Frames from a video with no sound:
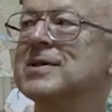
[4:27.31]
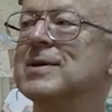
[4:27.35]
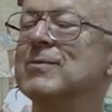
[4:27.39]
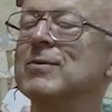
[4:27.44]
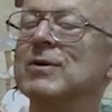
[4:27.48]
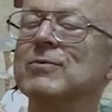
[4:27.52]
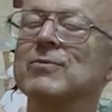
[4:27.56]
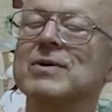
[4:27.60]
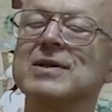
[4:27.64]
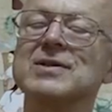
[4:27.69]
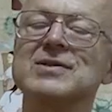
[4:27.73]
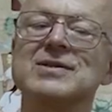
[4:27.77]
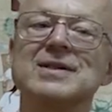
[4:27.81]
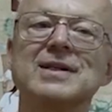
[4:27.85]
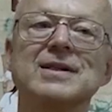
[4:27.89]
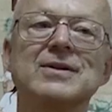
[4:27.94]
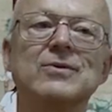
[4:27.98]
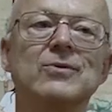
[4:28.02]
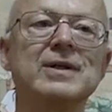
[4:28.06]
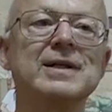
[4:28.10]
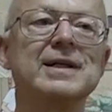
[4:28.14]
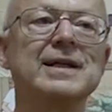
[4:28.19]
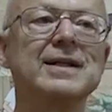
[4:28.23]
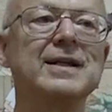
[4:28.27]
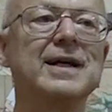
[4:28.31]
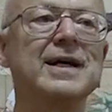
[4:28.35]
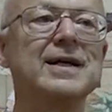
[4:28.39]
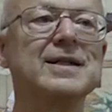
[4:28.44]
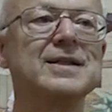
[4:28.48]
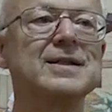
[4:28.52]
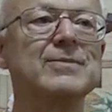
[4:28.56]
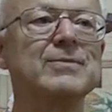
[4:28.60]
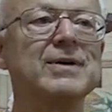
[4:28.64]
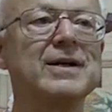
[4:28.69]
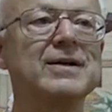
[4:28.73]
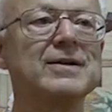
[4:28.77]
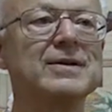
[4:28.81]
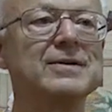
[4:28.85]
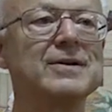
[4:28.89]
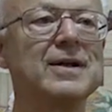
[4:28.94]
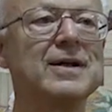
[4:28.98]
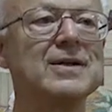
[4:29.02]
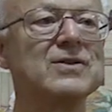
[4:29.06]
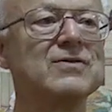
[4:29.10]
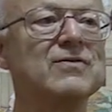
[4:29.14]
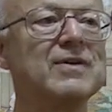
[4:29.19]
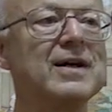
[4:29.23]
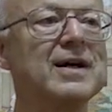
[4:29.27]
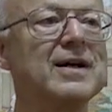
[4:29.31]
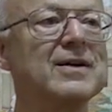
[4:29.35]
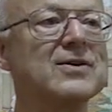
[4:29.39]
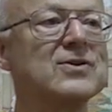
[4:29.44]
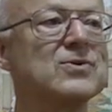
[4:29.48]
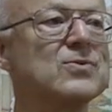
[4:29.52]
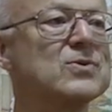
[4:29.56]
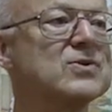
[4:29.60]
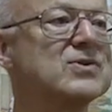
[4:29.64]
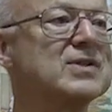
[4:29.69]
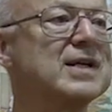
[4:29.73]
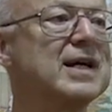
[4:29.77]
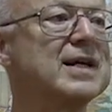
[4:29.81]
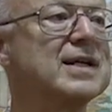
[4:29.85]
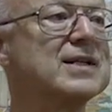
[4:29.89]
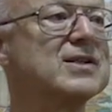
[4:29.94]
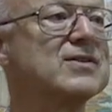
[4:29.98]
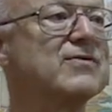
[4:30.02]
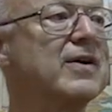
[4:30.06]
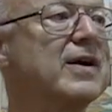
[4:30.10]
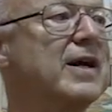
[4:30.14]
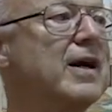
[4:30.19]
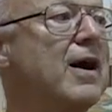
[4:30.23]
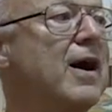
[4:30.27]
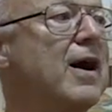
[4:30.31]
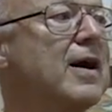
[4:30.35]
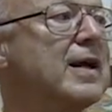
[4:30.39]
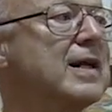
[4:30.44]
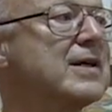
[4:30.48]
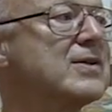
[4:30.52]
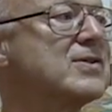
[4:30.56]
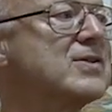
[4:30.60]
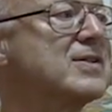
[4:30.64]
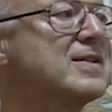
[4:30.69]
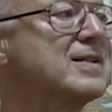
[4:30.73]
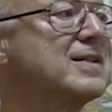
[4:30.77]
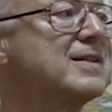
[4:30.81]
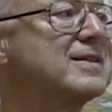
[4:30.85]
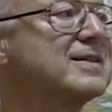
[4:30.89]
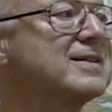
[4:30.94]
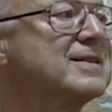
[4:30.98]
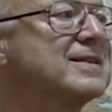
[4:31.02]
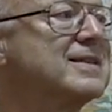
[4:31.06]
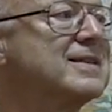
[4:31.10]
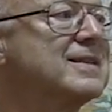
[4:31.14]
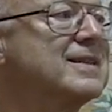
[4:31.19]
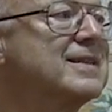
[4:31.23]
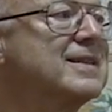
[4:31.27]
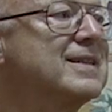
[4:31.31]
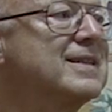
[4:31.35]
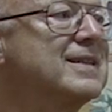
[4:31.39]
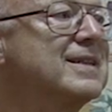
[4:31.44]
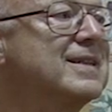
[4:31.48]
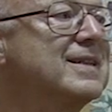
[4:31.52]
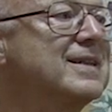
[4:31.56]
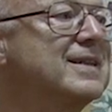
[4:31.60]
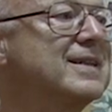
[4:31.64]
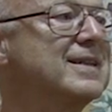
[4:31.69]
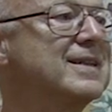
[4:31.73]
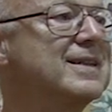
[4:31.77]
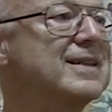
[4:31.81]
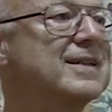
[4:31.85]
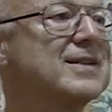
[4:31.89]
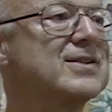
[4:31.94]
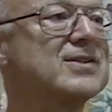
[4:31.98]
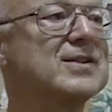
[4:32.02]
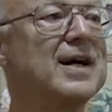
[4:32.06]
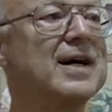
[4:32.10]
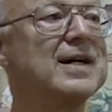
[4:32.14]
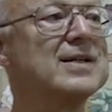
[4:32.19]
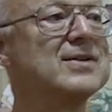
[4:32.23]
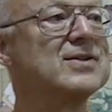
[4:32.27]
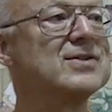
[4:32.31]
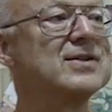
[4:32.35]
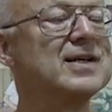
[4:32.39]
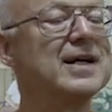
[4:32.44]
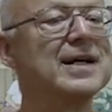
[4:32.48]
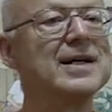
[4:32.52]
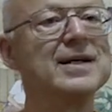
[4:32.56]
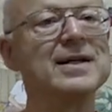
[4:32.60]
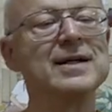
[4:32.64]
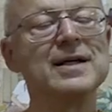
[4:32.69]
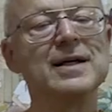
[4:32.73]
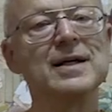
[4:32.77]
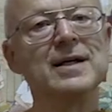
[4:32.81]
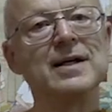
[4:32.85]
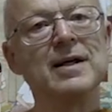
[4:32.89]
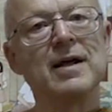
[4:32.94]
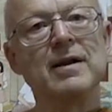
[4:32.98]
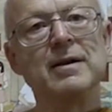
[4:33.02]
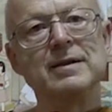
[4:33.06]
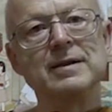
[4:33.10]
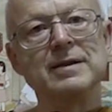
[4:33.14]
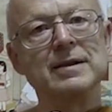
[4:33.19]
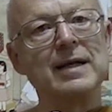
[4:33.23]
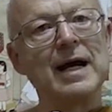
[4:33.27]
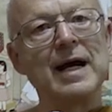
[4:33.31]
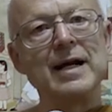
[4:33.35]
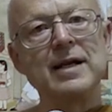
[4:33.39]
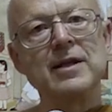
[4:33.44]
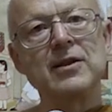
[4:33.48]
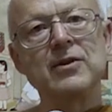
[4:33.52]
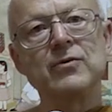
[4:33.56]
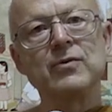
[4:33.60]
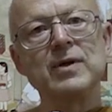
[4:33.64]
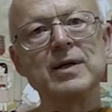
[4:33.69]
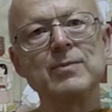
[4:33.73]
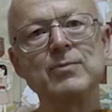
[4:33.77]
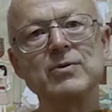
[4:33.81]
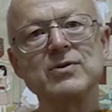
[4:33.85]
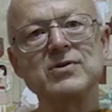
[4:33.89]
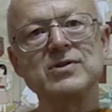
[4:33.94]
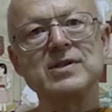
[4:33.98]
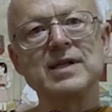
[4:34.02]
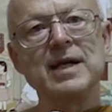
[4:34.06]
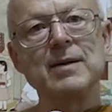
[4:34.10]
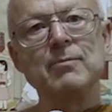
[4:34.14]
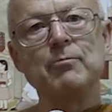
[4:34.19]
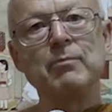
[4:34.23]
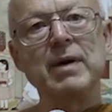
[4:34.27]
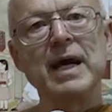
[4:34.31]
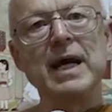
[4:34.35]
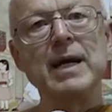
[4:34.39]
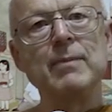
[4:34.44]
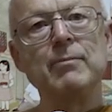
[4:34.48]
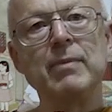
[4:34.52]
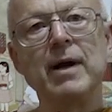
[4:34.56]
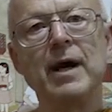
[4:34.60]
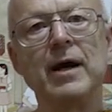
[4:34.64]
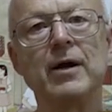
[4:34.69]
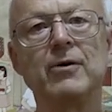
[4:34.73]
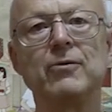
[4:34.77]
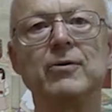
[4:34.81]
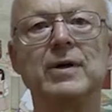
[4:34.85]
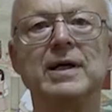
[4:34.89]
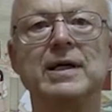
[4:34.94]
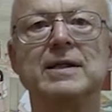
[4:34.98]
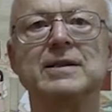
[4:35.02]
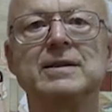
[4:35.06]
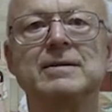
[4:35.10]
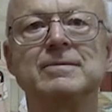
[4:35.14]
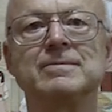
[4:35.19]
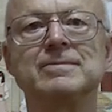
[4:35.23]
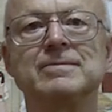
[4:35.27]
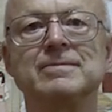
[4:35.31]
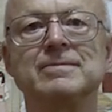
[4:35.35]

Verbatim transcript: Someone once said what he liked about Las Vegas was that it's very honest. The signs say 93% payback rate.